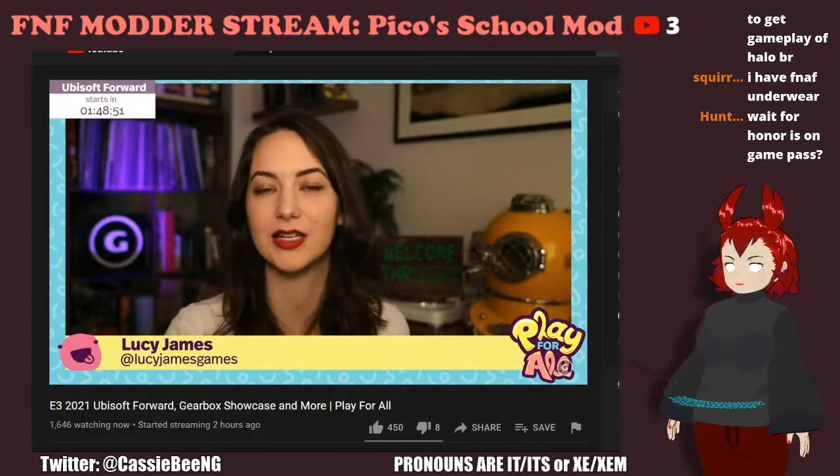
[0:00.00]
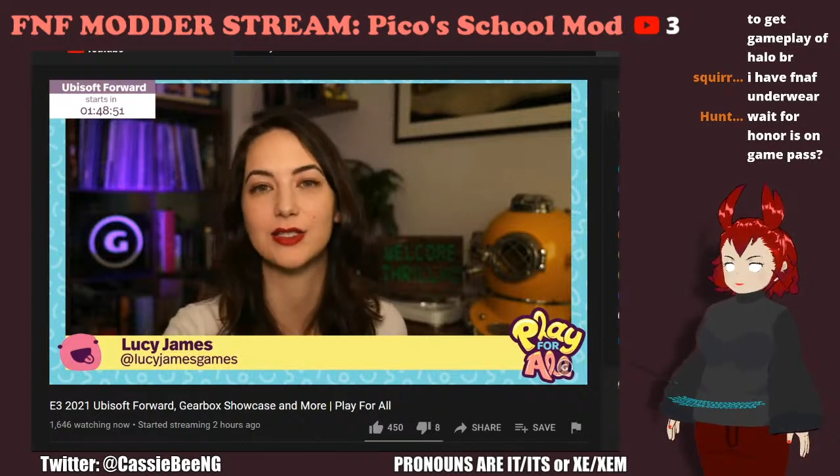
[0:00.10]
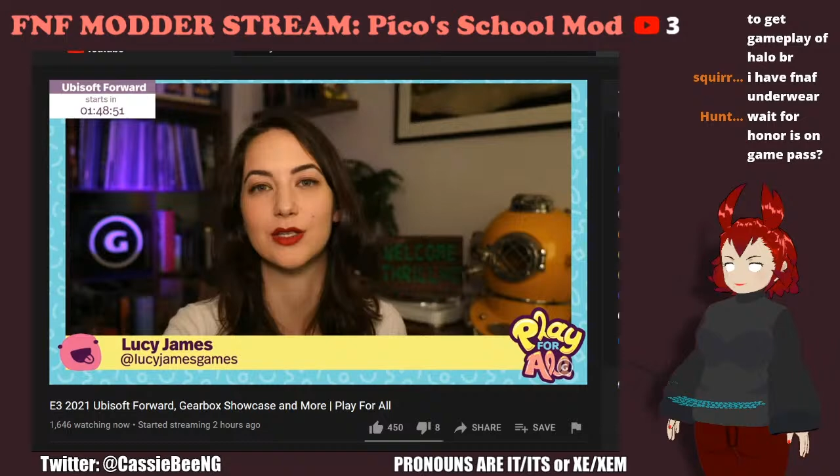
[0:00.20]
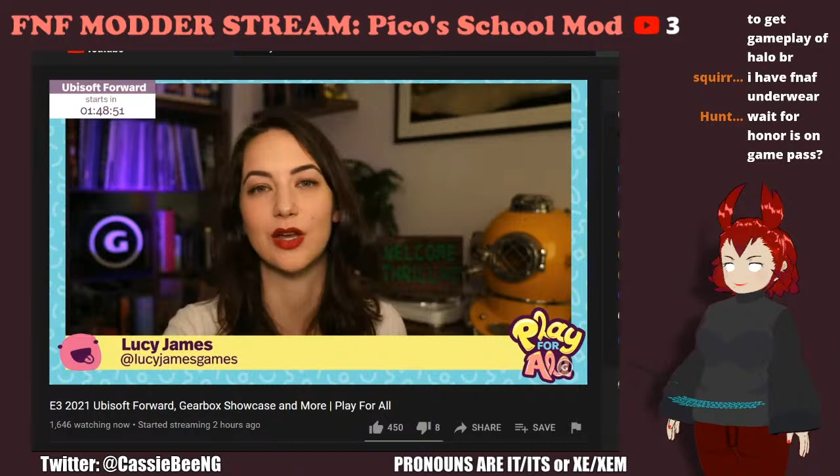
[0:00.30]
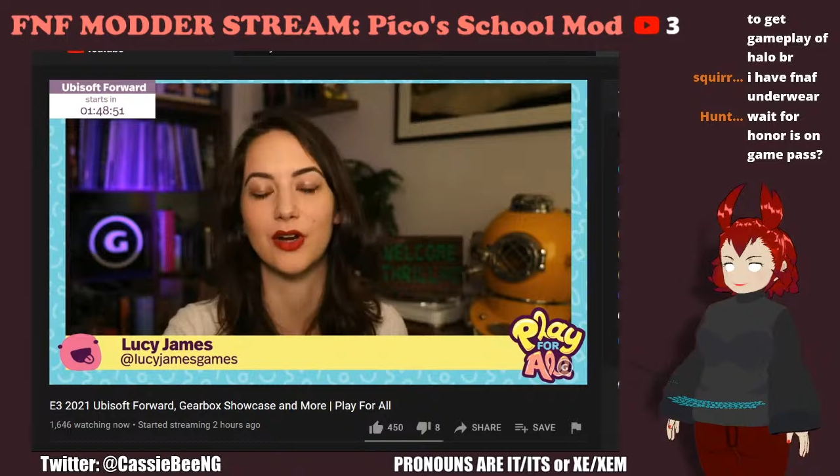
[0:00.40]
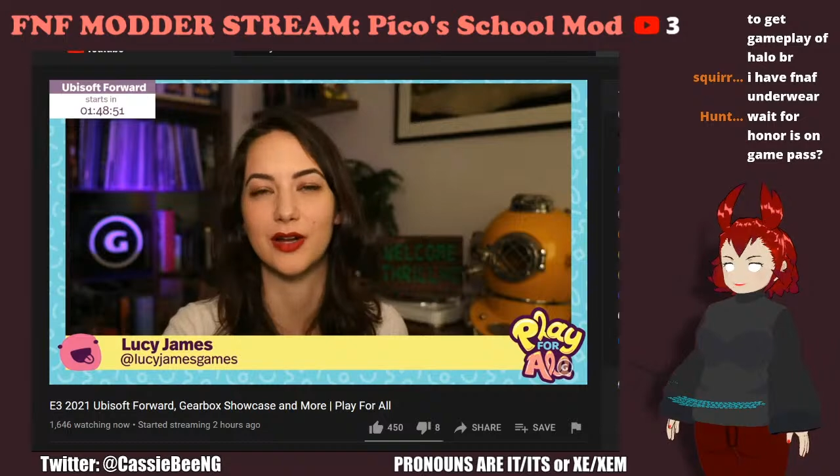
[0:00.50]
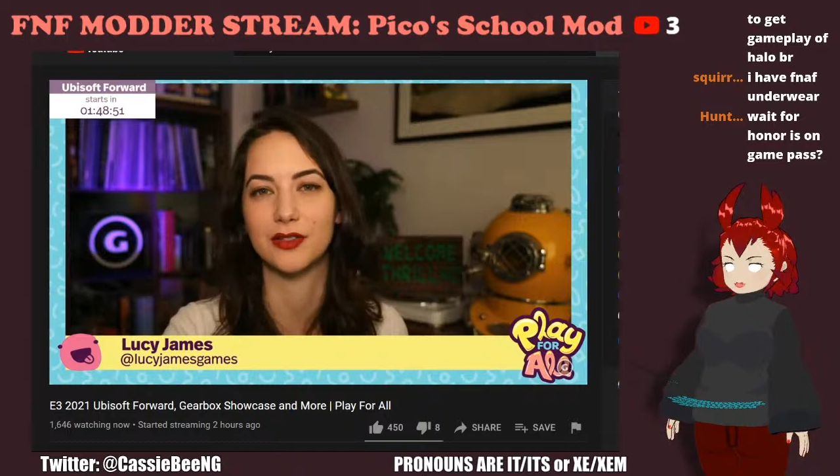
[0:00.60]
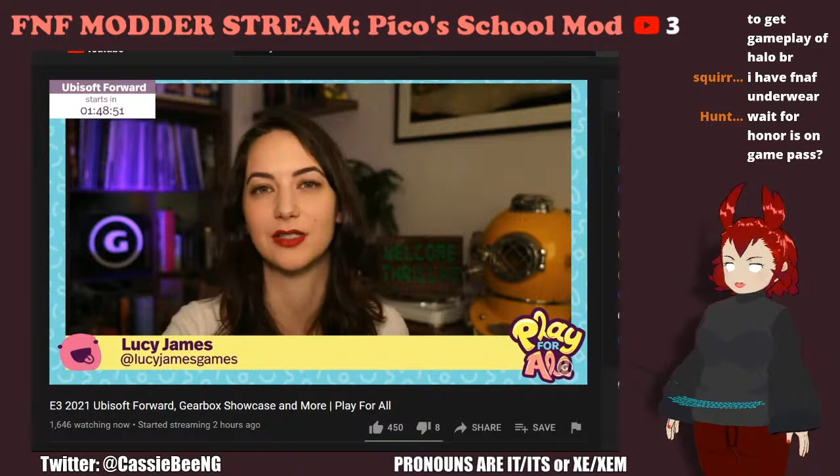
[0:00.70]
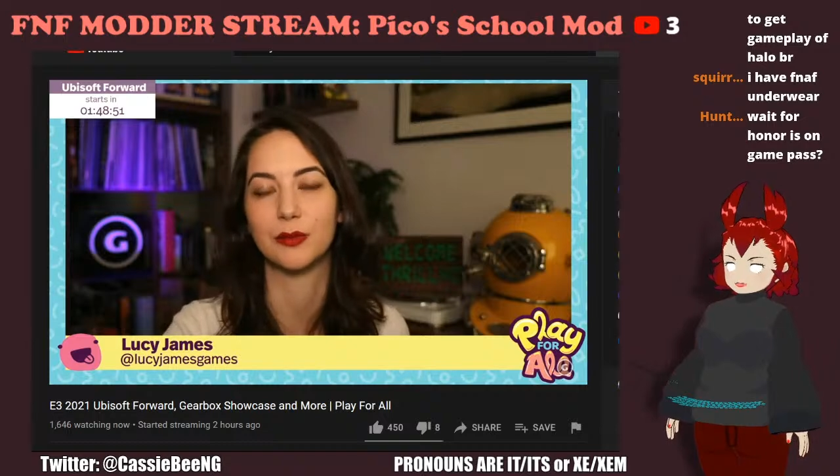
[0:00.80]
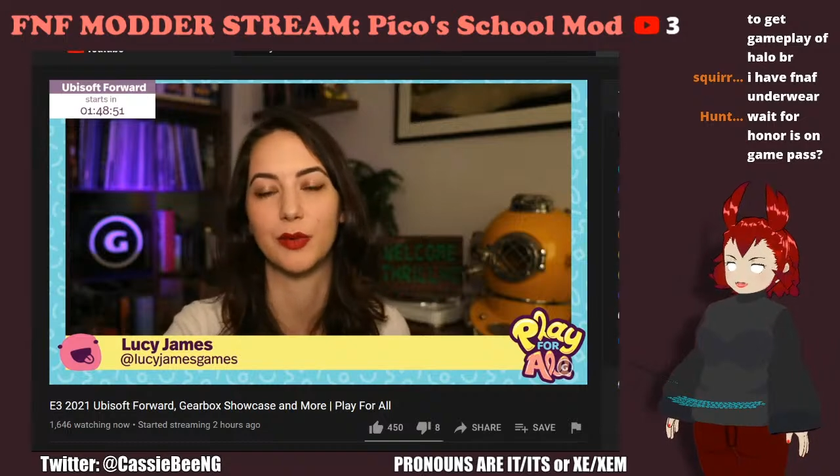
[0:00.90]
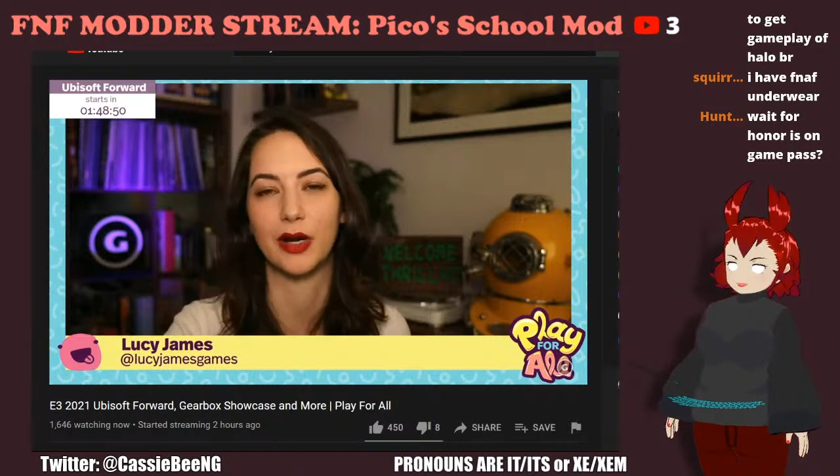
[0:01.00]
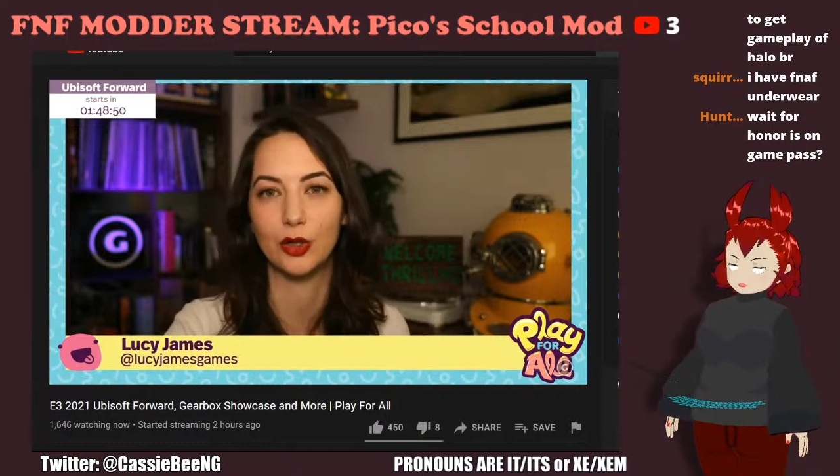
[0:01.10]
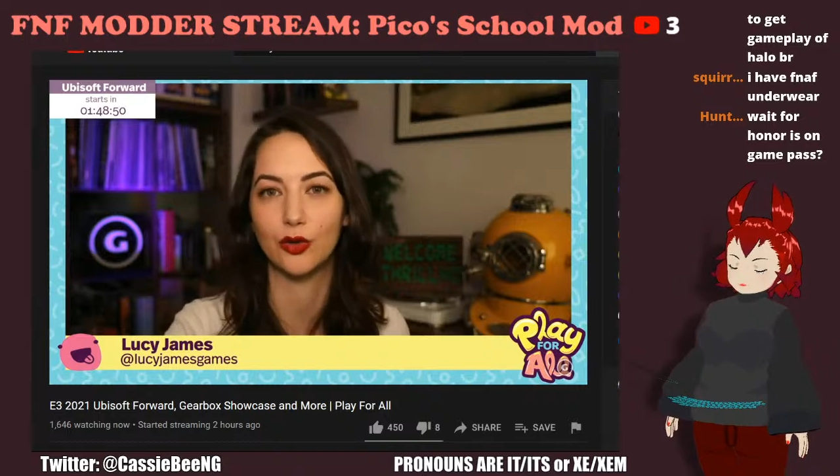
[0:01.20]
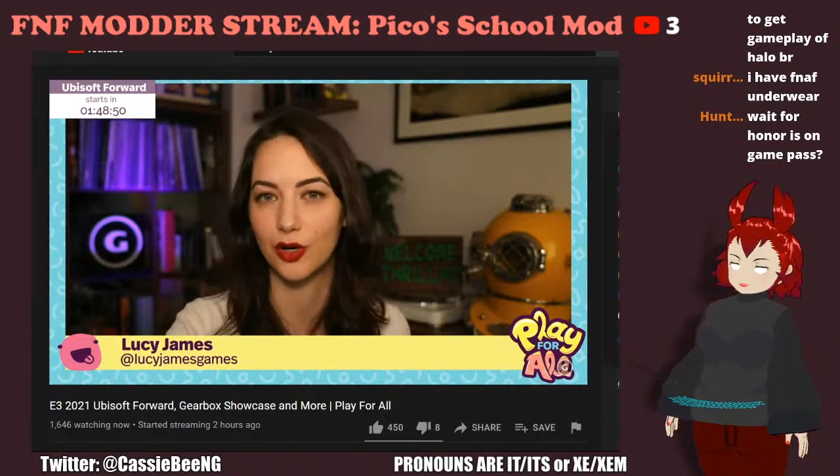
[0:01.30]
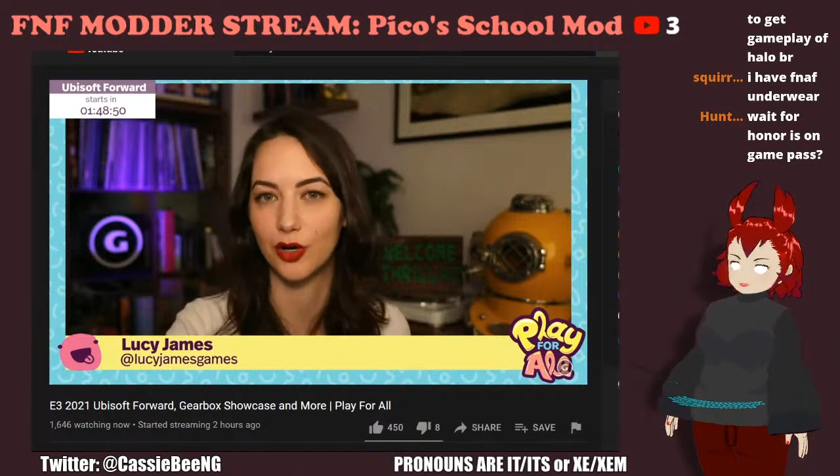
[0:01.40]
So they're announcing a brand new
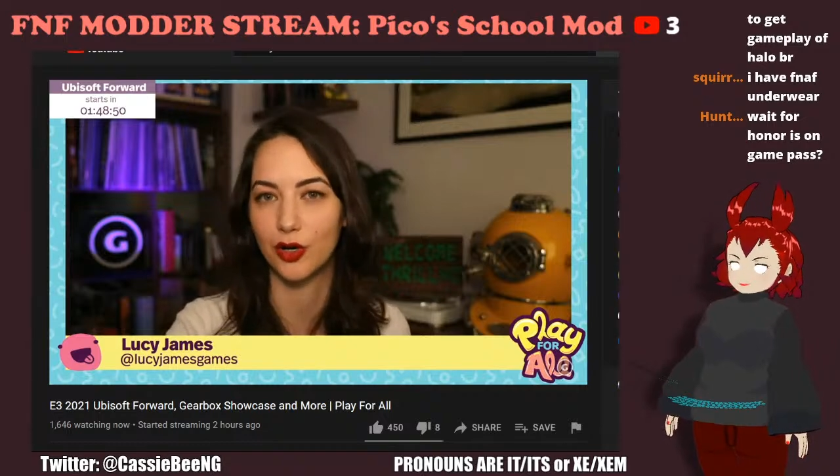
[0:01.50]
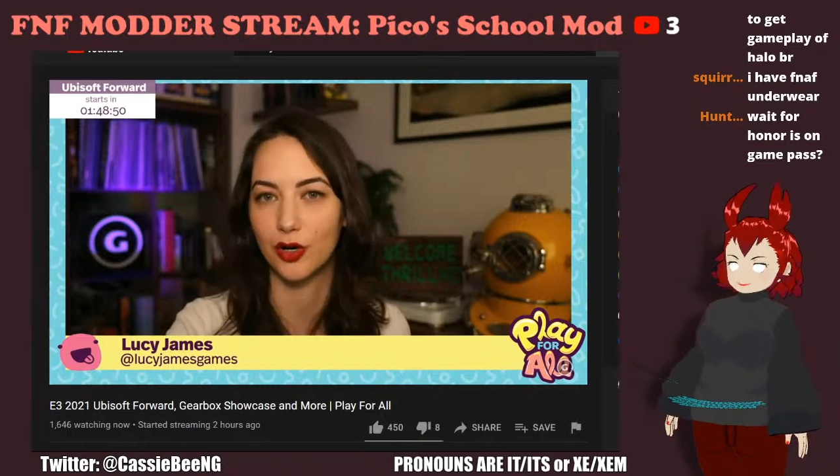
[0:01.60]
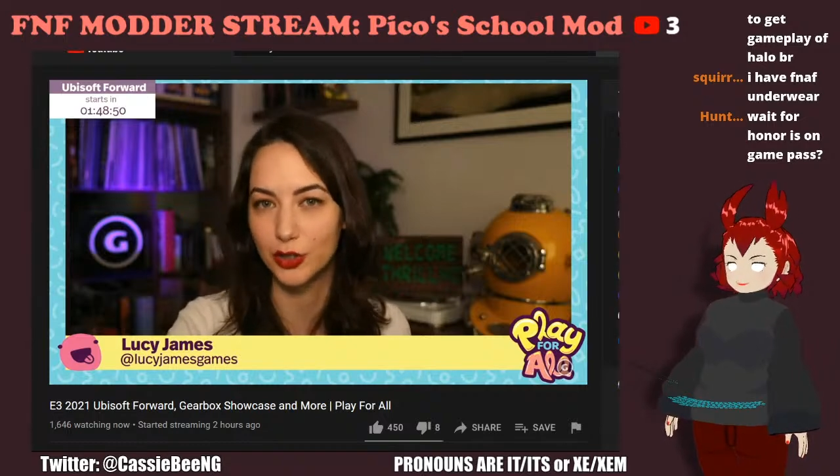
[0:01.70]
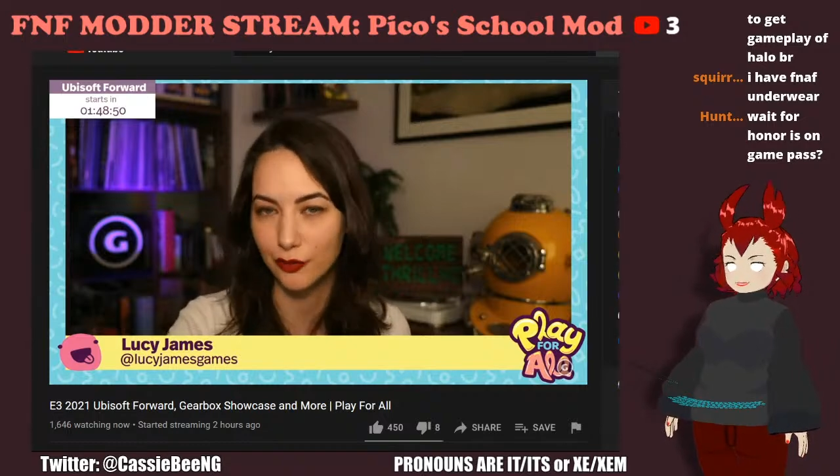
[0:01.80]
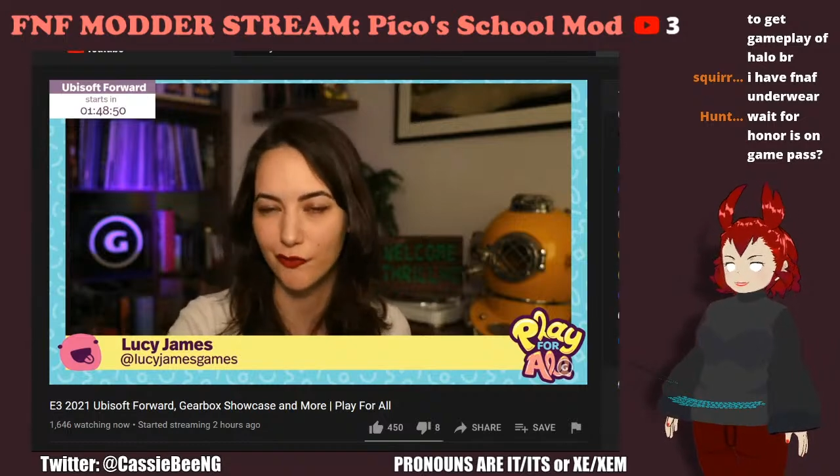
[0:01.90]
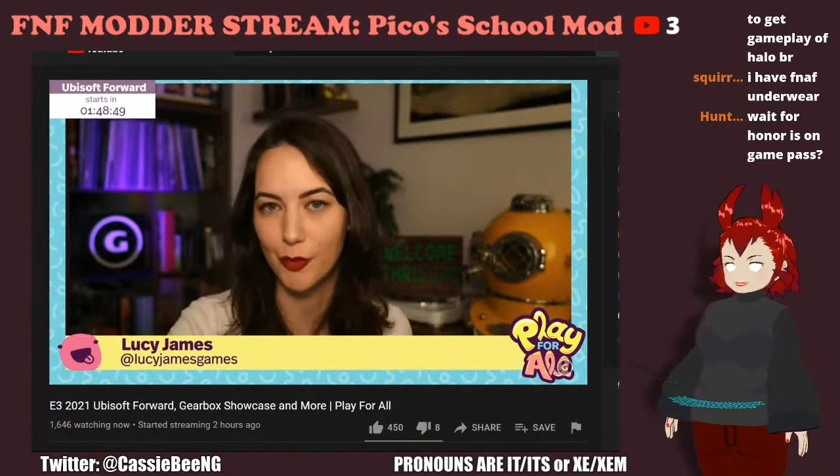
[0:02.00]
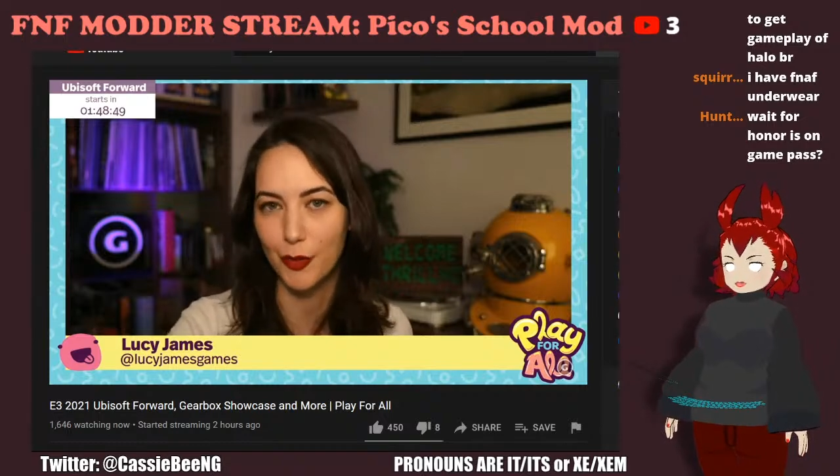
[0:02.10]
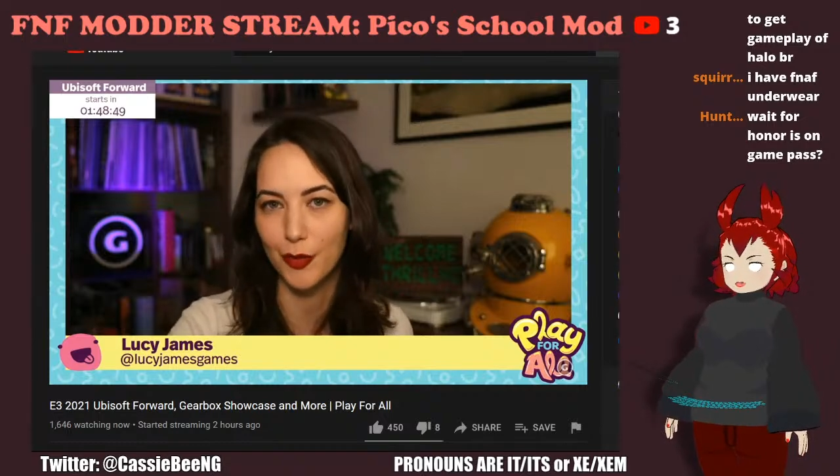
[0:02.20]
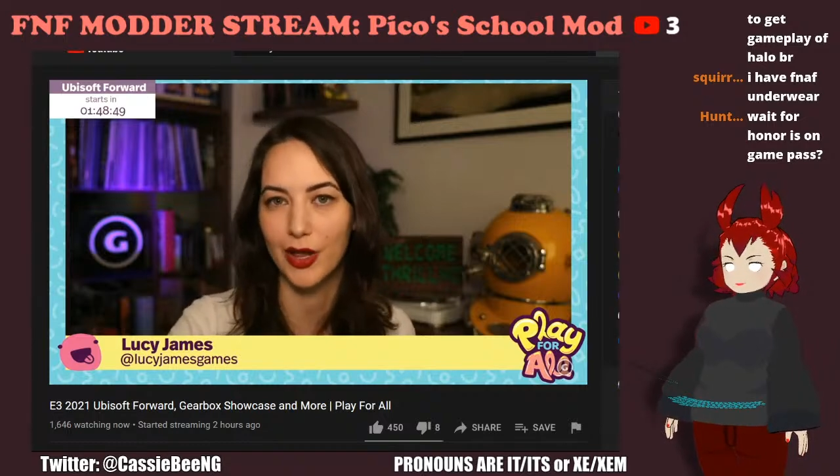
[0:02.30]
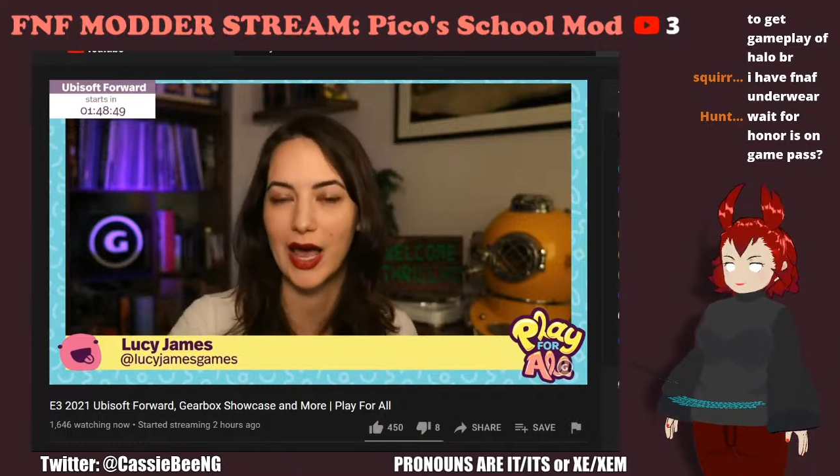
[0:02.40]
crossover for Brawlhalla.